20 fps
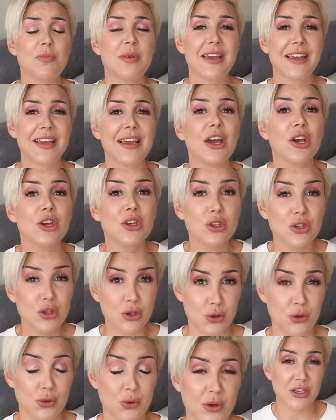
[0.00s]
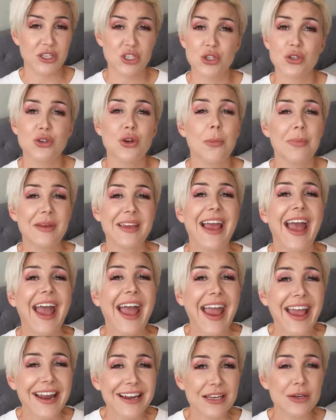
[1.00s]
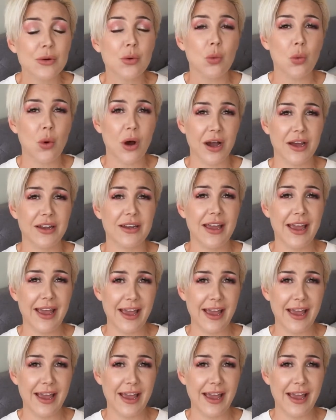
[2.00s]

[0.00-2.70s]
be you. It should not be anyone